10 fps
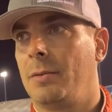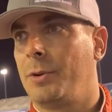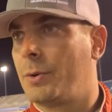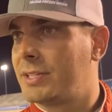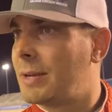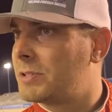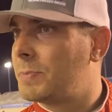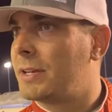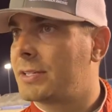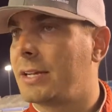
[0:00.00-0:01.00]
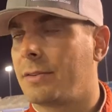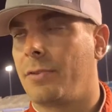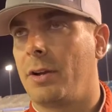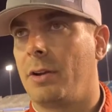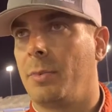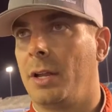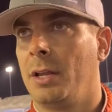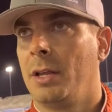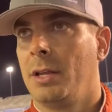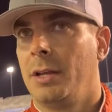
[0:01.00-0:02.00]
We were the same speed as guys in front of you,
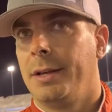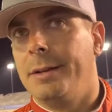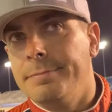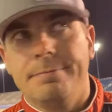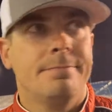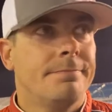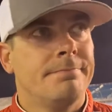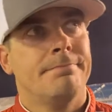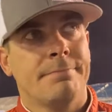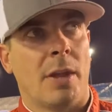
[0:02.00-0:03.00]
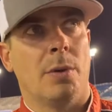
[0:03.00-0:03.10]
but